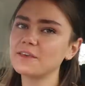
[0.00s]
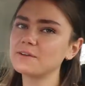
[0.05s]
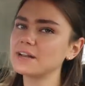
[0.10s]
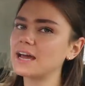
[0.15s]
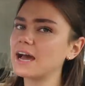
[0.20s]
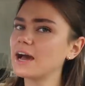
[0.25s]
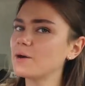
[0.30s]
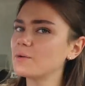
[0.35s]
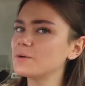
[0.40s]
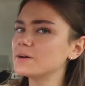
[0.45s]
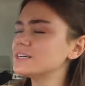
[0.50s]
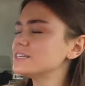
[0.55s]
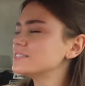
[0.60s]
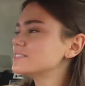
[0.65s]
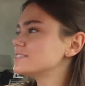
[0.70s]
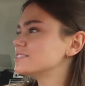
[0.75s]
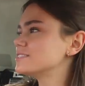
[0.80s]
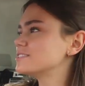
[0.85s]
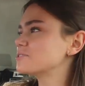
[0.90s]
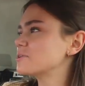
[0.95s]
You and
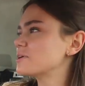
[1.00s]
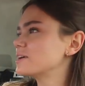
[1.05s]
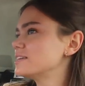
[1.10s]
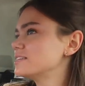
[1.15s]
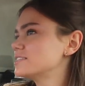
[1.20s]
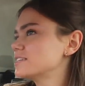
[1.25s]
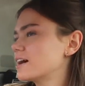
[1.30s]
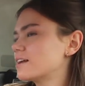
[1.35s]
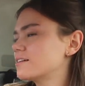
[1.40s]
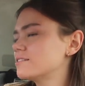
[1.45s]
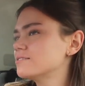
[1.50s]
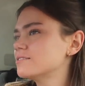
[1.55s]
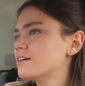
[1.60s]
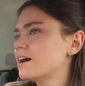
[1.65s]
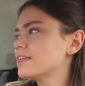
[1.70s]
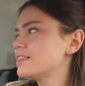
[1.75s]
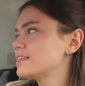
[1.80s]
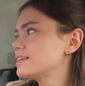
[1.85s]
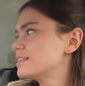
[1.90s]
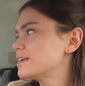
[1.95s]
Howard's joint channel,
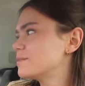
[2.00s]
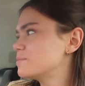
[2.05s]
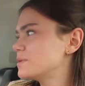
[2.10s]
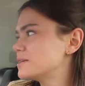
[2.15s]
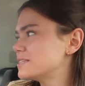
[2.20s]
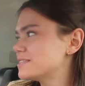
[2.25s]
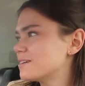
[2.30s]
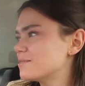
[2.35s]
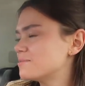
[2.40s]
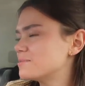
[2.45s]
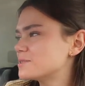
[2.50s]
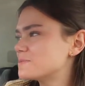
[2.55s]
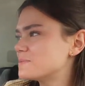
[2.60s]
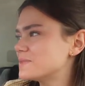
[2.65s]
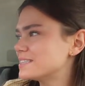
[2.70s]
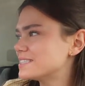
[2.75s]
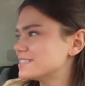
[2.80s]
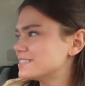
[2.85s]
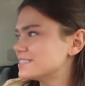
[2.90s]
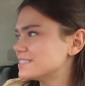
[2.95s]
I think there'd be so much
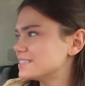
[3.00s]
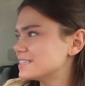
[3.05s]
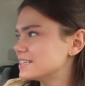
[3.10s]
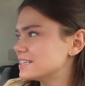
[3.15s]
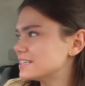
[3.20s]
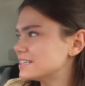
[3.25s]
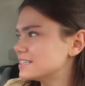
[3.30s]
business in